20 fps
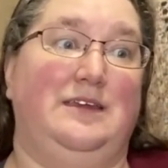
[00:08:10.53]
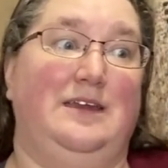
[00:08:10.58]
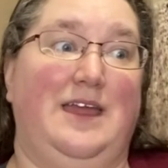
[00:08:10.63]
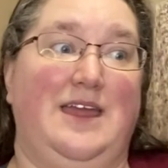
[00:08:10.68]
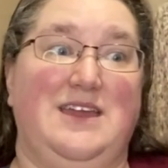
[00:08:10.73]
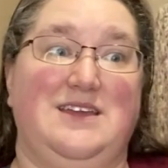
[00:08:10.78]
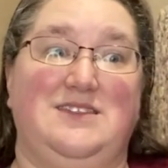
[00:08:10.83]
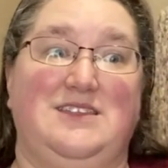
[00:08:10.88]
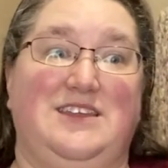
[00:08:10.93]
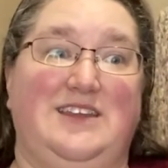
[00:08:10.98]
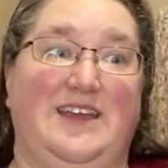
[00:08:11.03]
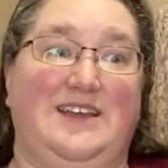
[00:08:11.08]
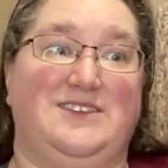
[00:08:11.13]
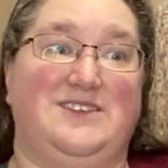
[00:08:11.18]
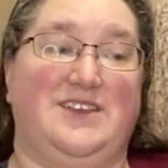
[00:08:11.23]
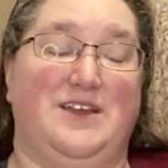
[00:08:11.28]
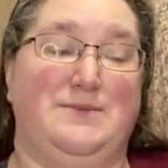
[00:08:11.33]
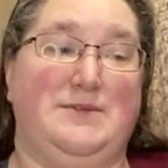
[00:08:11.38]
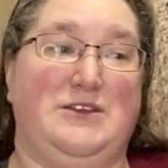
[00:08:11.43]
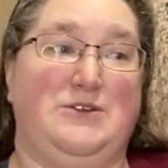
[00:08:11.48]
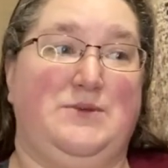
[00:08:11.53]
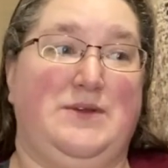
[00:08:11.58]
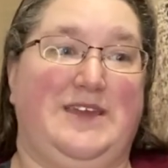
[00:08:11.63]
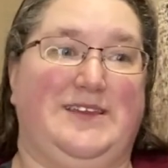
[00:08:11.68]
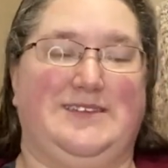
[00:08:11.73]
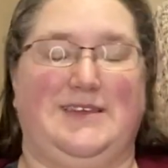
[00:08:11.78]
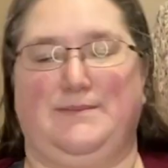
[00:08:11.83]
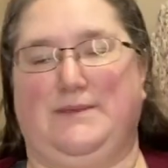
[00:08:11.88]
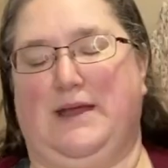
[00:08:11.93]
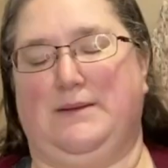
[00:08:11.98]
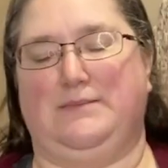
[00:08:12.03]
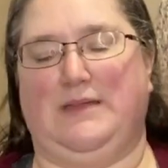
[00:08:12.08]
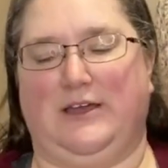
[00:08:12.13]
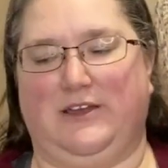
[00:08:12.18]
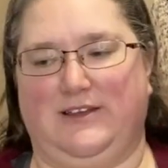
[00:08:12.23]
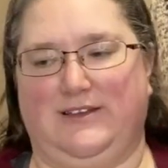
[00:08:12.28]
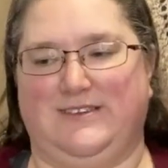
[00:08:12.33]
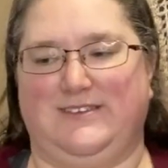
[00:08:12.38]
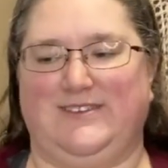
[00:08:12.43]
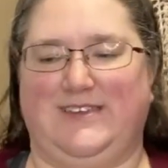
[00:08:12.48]
in the next coming weeks. I mean, I'm not
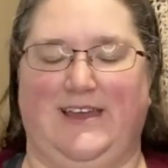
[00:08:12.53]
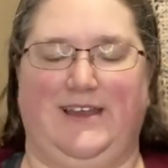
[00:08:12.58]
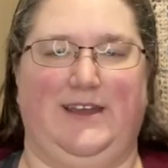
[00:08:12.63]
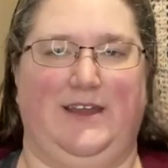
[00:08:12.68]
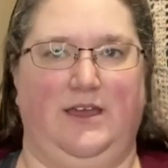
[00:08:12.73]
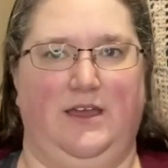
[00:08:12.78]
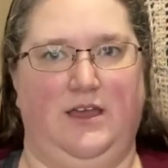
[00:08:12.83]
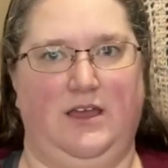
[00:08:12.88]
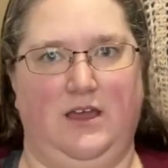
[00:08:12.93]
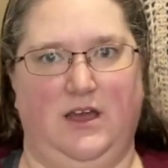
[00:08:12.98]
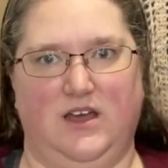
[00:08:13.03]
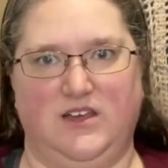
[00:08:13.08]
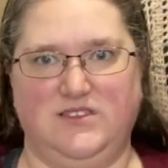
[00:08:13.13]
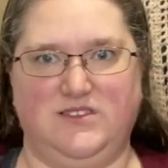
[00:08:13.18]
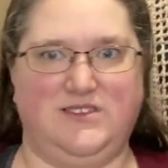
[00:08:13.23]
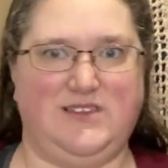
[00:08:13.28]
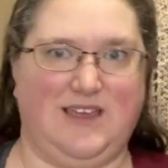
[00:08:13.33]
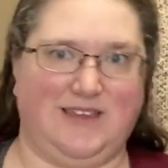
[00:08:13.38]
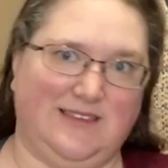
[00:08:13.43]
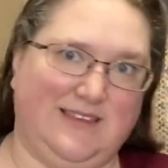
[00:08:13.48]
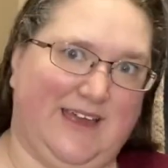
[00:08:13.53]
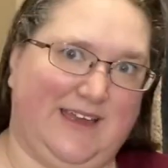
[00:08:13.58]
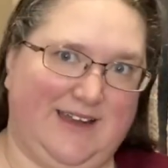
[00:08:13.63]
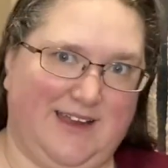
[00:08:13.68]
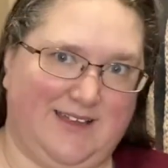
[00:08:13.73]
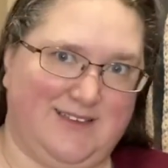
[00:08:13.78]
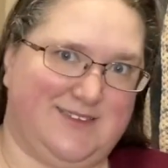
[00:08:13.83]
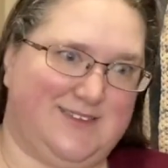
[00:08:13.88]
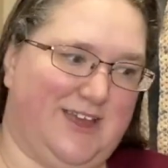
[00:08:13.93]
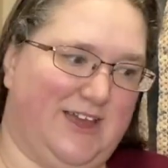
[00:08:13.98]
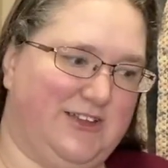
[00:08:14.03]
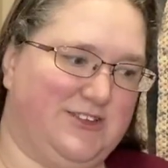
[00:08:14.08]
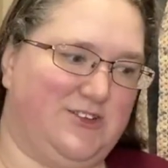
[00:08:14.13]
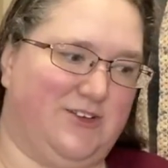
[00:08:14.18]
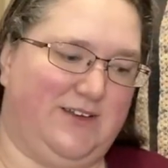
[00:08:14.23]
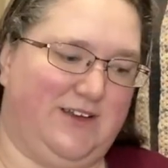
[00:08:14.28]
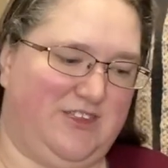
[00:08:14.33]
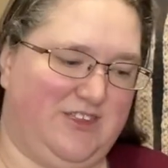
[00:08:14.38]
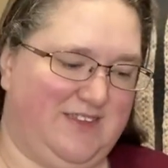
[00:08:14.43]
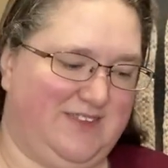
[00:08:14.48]
going to set a deadline on socks or
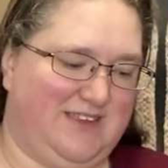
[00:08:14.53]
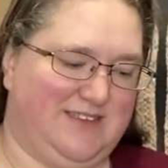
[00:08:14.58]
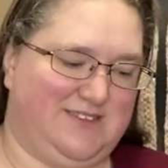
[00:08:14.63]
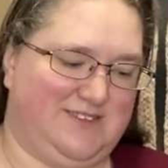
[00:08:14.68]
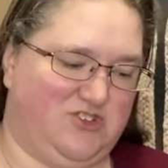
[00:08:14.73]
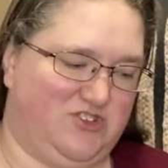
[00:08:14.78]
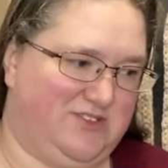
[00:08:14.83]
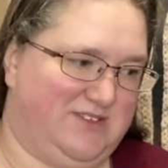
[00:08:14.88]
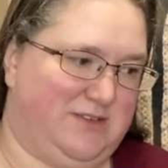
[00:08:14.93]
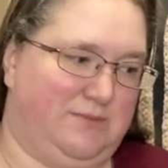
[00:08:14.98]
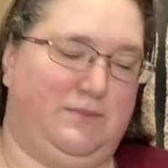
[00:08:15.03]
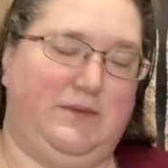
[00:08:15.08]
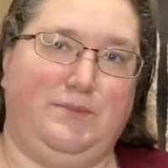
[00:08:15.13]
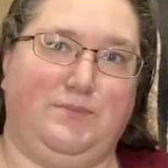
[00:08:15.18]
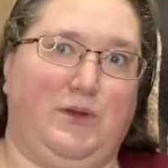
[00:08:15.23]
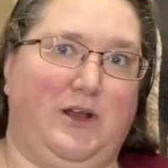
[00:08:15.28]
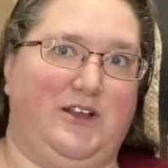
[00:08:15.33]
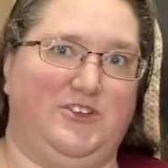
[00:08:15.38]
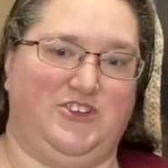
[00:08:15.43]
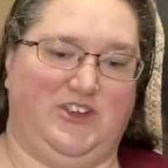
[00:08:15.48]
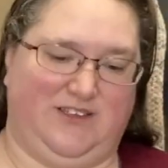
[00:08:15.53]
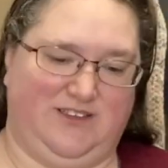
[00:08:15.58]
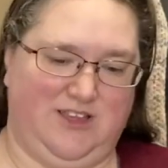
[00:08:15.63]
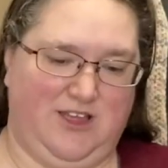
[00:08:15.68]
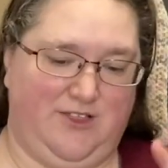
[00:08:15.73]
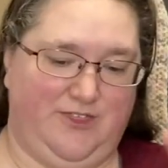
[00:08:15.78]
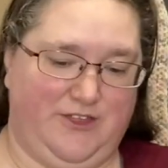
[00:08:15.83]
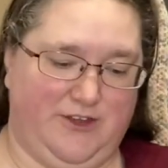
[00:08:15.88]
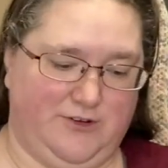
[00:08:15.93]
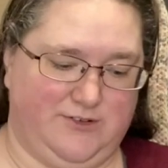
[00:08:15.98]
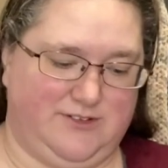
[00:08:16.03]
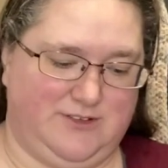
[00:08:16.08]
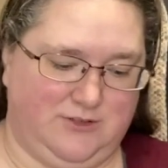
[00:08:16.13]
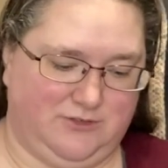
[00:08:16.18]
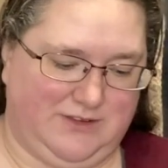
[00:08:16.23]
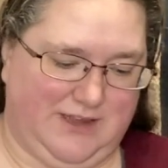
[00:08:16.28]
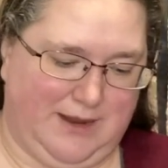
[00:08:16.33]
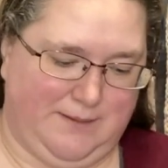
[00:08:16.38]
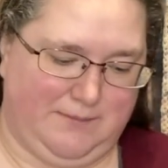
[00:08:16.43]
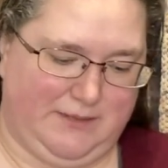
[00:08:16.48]
anything. That's just a me project. There's no
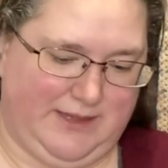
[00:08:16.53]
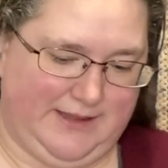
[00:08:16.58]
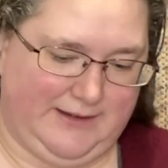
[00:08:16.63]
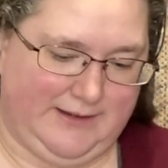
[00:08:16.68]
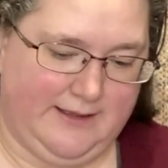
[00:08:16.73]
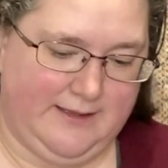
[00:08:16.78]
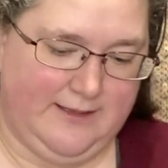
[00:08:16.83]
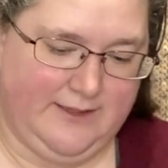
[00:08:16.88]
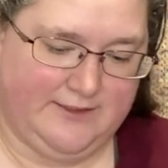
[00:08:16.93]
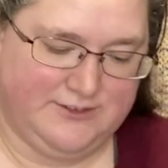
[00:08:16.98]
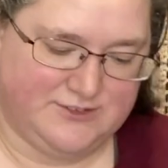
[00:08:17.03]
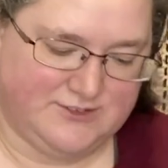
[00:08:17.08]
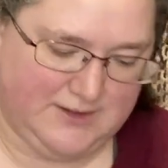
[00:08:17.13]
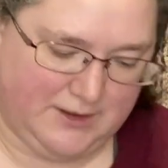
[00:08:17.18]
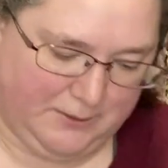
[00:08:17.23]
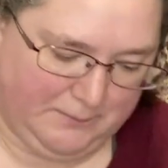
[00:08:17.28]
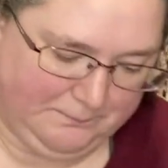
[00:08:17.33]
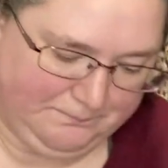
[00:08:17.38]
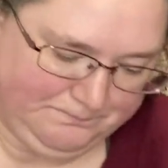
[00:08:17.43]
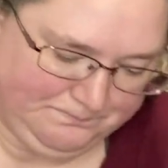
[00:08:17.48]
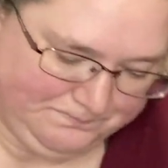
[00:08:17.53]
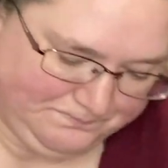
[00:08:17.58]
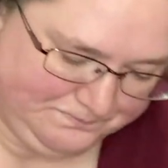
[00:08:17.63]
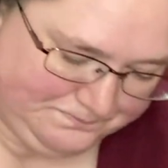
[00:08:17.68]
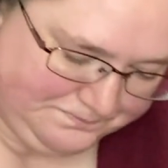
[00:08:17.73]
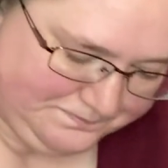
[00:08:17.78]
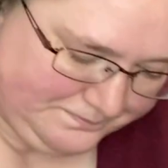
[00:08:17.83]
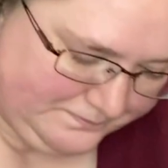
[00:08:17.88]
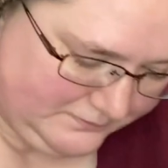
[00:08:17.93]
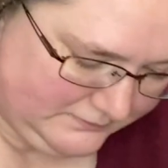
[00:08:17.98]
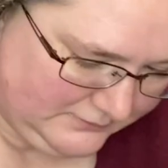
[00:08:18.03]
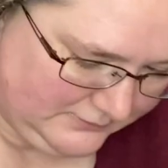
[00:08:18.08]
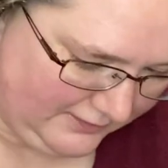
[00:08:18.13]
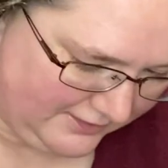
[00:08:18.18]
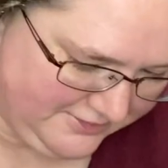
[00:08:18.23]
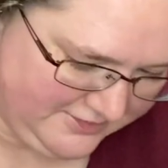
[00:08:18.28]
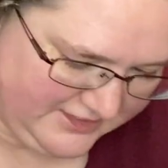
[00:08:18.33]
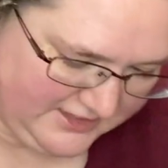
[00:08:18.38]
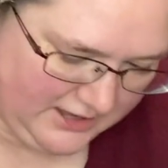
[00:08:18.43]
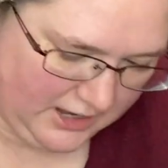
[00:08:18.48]
timeline. So
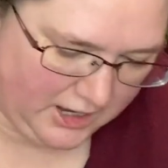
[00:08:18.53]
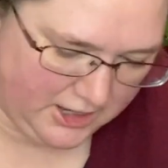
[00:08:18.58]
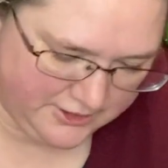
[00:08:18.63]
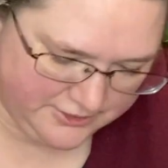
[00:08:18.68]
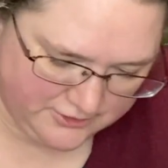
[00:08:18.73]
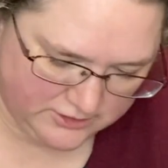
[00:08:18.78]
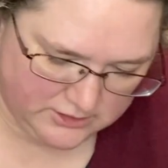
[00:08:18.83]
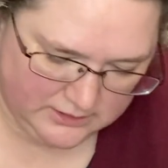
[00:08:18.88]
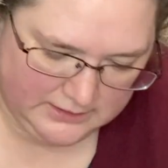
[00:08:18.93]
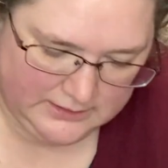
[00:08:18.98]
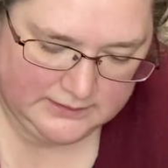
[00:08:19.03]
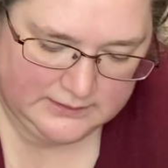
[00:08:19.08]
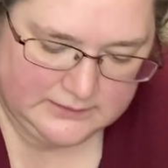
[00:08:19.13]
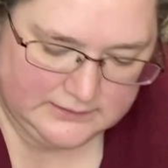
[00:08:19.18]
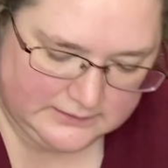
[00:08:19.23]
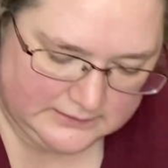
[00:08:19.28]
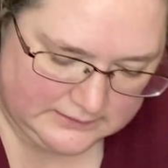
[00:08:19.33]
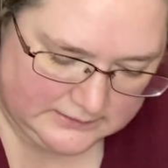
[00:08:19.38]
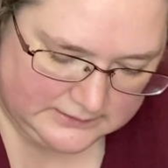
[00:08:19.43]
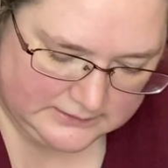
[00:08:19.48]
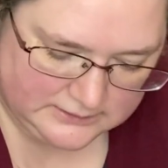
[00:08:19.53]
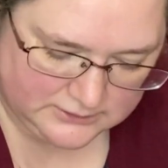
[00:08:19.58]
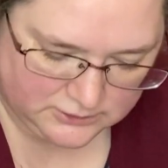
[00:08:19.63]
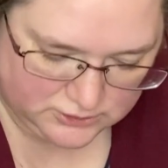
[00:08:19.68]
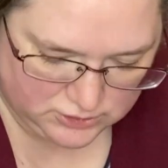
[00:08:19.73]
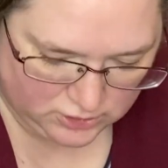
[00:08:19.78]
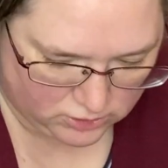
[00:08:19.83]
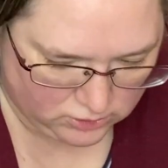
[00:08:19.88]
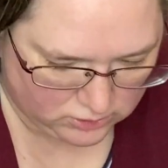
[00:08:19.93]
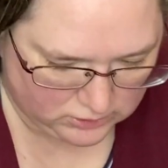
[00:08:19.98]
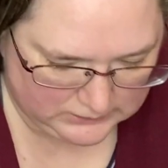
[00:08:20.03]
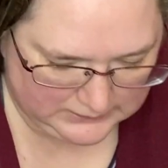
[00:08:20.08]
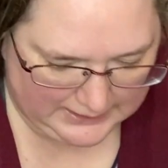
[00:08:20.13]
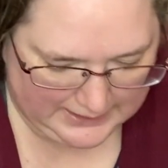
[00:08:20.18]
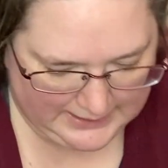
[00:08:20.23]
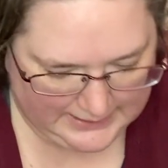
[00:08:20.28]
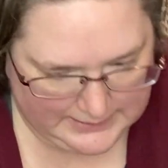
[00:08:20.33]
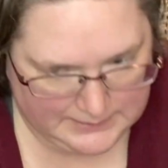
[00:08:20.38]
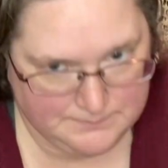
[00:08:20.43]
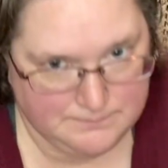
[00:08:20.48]
the other goal
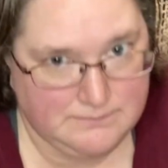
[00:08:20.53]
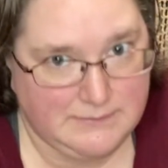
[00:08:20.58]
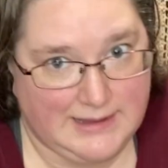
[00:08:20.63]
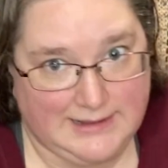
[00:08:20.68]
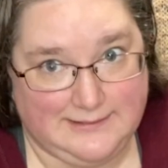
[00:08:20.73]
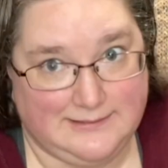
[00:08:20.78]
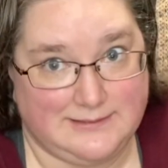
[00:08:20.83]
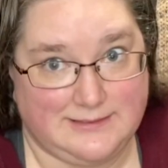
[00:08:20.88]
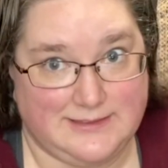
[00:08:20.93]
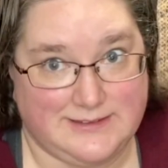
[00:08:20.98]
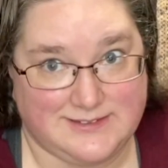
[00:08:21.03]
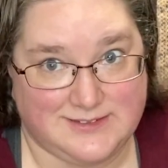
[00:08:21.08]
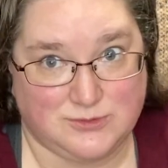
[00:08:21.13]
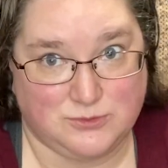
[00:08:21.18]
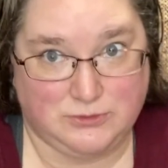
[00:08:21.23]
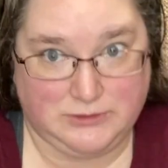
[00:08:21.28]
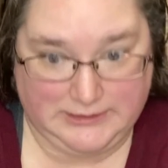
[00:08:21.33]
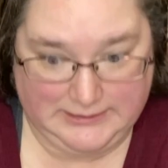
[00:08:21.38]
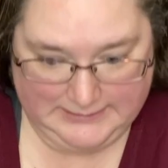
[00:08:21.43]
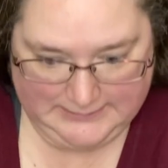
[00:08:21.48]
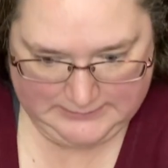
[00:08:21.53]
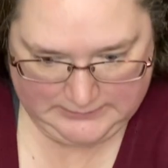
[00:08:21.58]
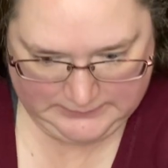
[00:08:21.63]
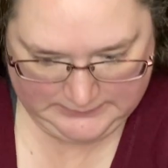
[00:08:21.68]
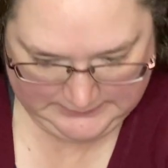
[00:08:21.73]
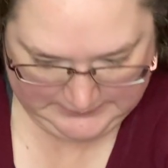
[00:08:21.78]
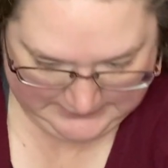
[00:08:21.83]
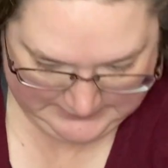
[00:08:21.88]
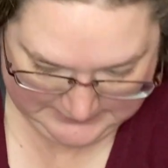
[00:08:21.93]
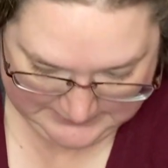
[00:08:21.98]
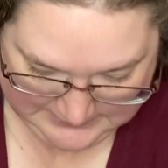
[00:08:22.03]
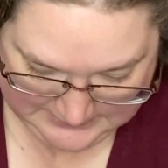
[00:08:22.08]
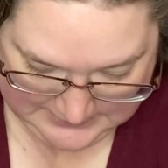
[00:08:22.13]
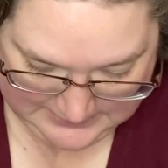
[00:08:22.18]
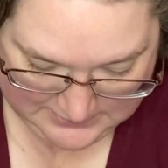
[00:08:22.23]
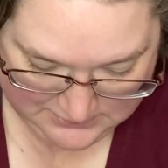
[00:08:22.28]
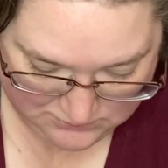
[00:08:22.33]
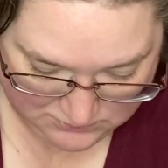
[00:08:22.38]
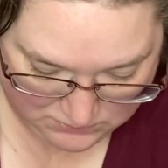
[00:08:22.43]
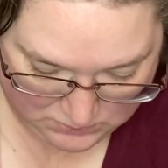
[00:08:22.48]
I met this week
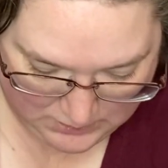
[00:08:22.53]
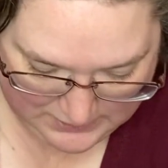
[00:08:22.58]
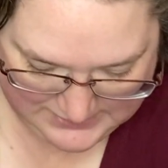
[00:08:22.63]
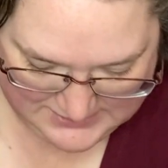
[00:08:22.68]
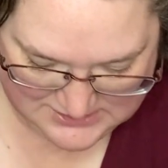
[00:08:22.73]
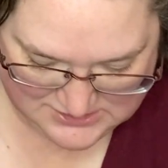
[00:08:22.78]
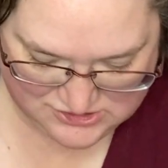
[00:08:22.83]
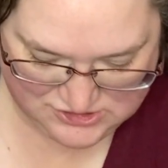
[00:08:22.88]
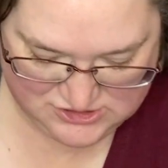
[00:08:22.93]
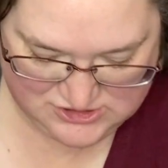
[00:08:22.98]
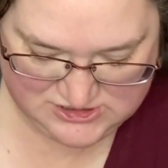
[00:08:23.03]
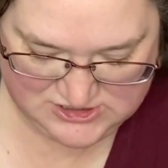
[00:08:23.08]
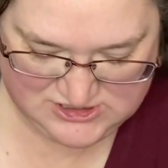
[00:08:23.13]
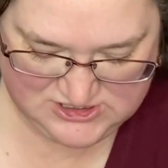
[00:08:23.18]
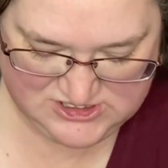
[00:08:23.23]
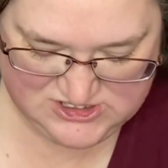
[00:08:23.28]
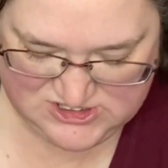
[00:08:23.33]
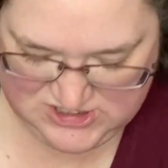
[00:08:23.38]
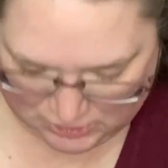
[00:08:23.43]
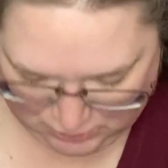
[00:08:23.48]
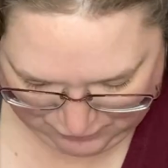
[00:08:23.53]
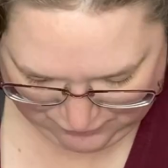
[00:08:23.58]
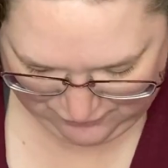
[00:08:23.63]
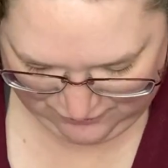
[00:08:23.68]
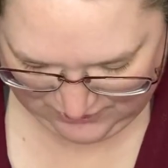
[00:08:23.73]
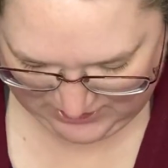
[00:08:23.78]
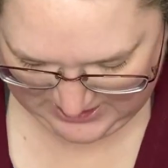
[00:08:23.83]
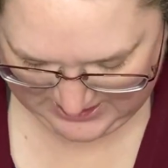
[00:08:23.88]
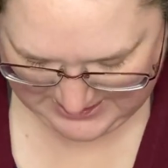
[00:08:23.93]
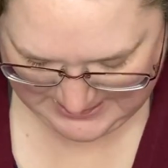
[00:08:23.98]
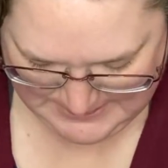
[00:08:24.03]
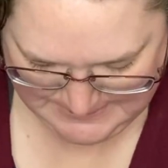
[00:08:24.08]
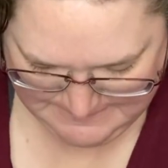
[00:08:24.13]
was Sophie.